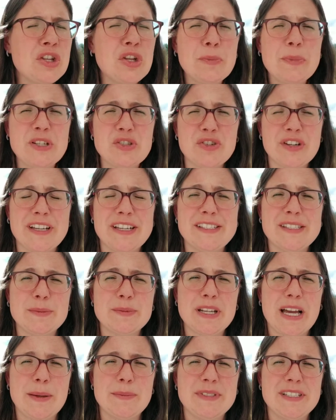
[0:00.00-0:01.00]
tricky
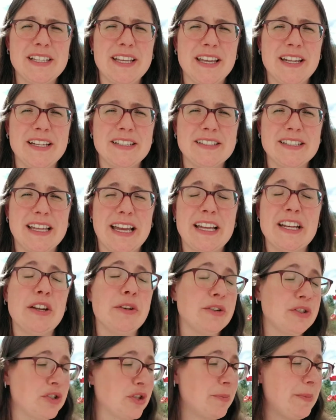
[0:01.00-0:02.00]
sometimes to get into that. I know
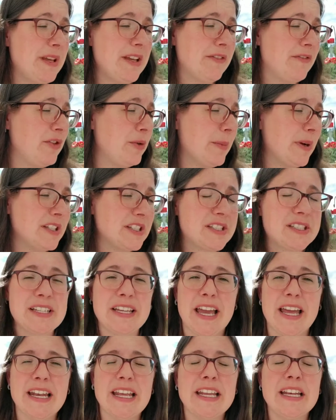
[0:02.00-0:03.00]
it took me a few months to
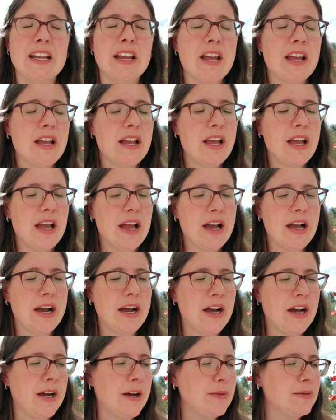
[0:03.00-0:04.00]
get in.
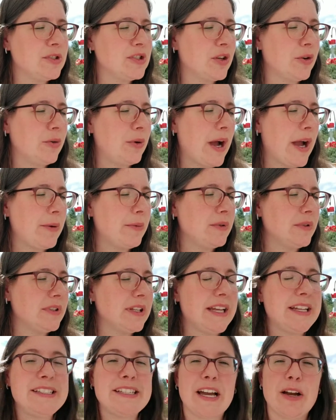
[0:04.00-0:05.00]
So I will
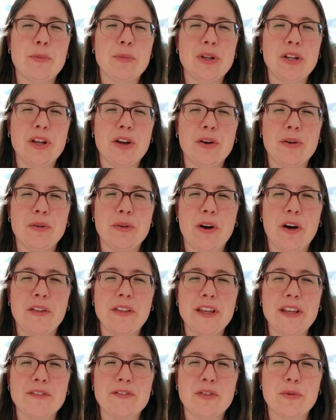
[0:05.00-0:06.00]
link down below all
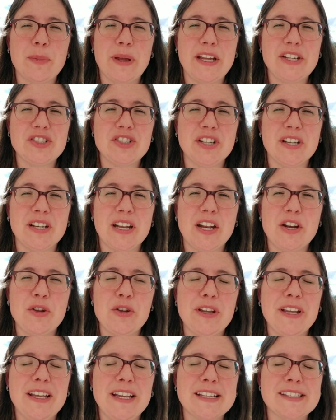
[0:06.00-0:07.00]
the information. I know you
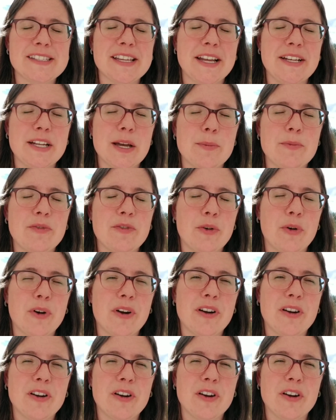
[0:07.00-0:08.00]
can get signed up
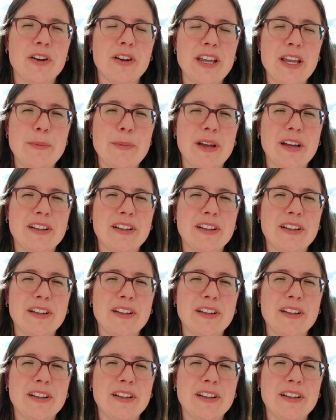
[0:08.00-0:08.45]
for her email